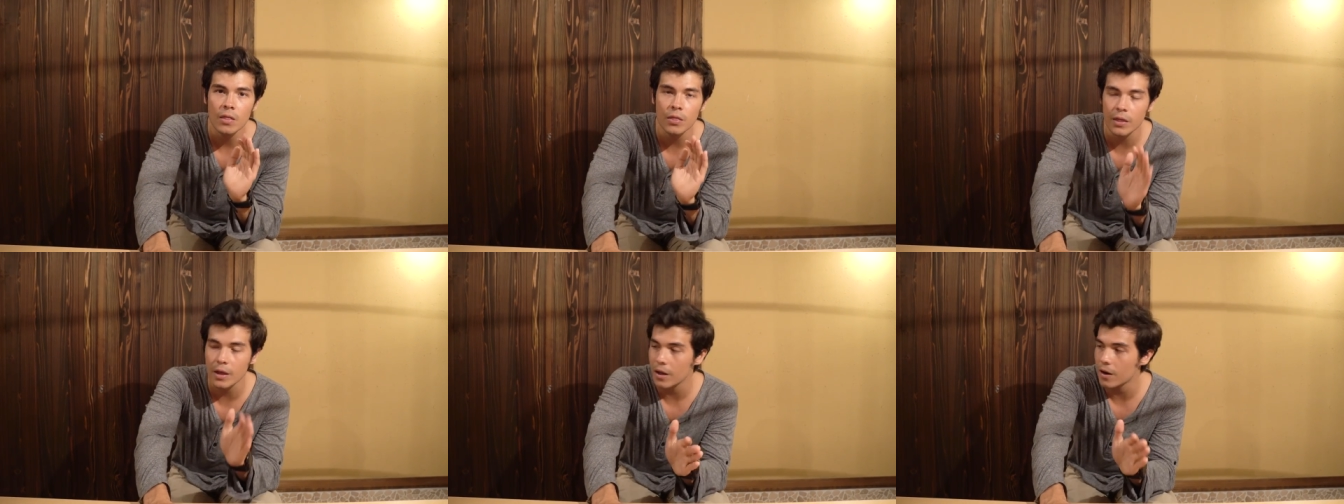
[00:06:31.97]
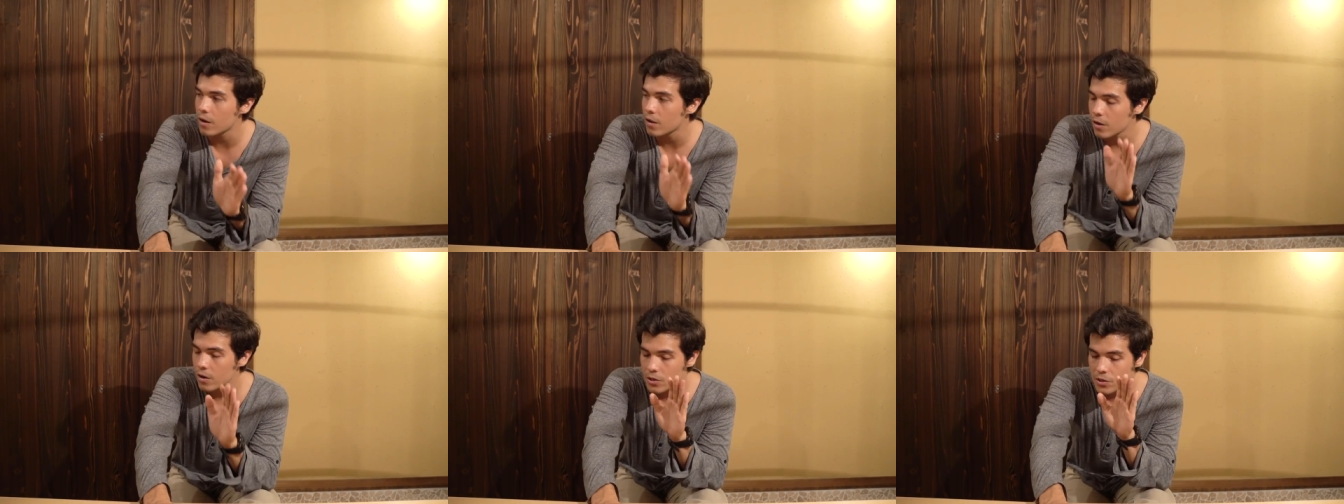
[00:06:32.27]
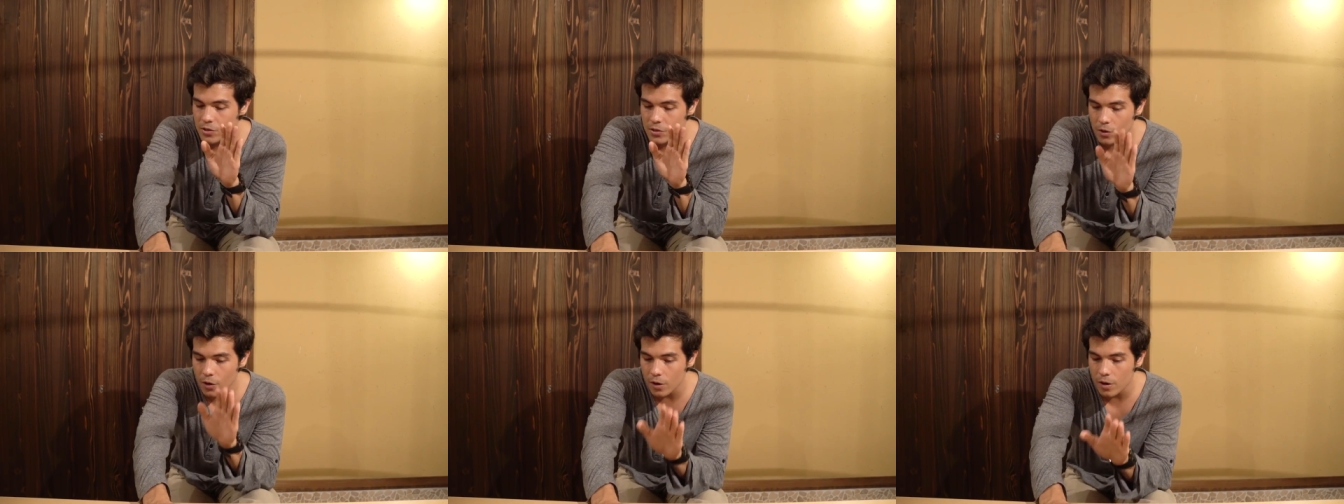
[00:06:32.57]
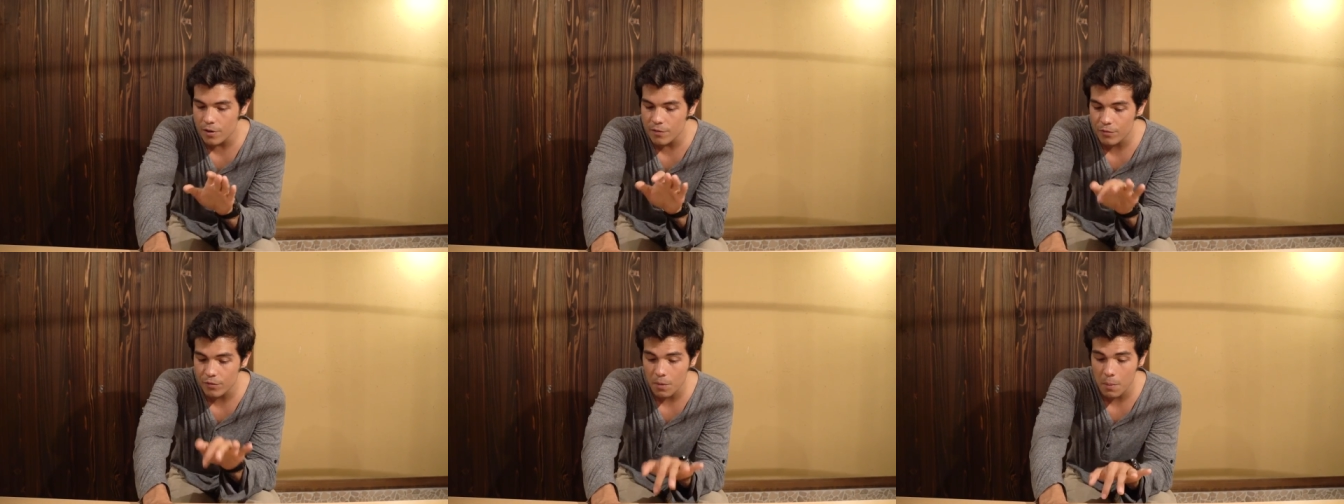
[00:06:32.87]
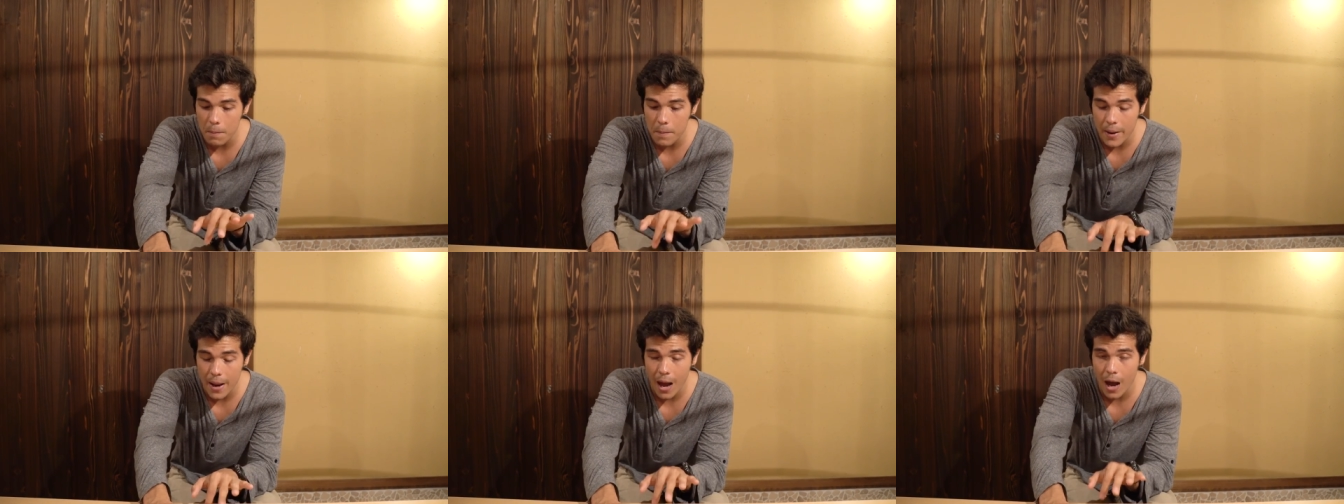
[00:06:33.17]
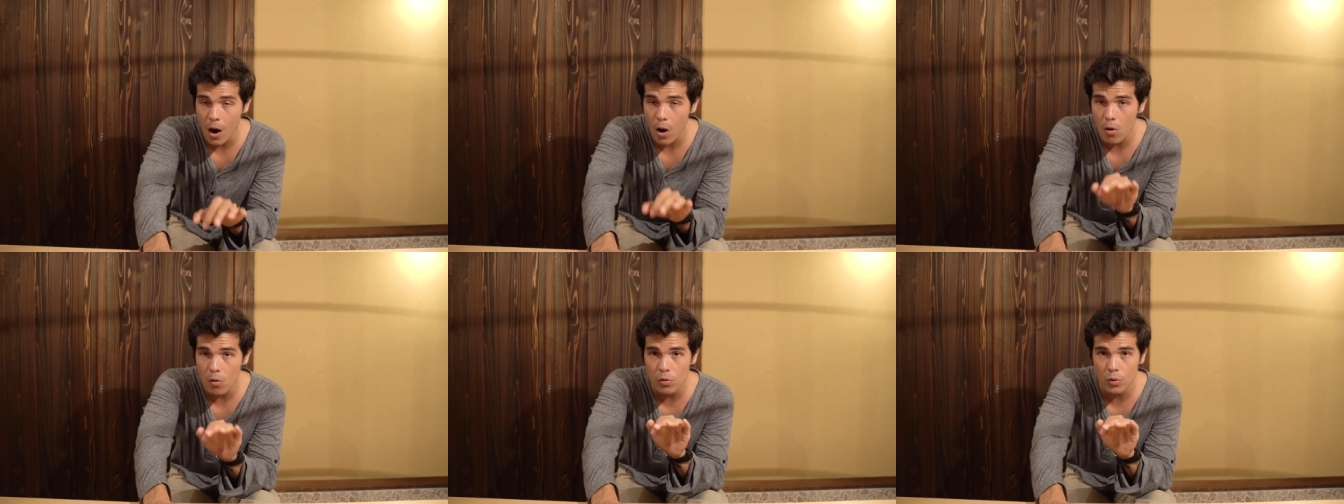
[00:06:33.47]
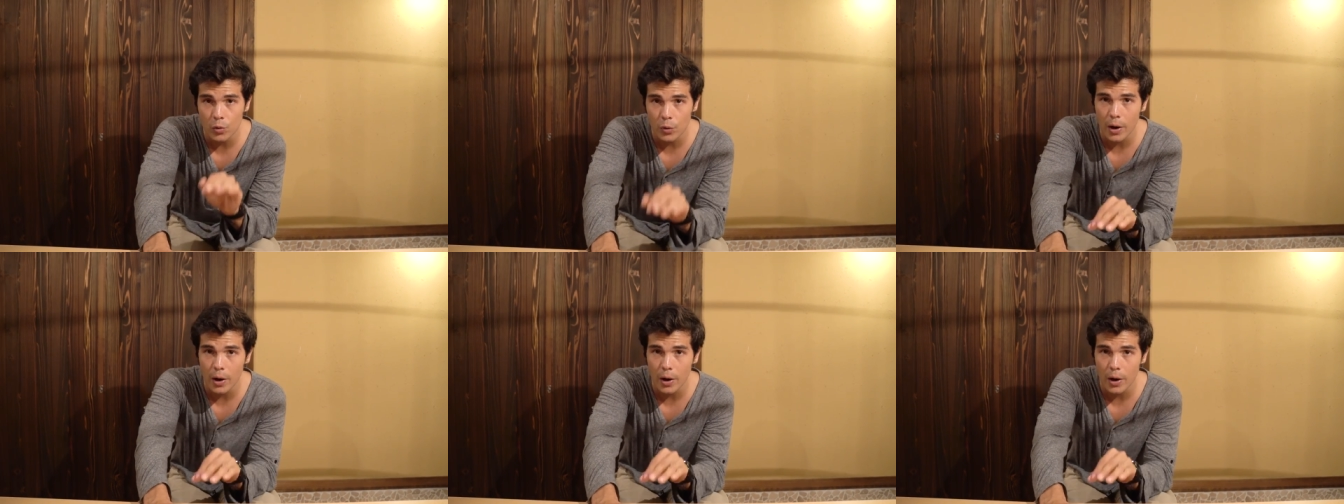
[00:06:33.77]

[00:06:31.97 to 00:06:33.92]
then starting from now,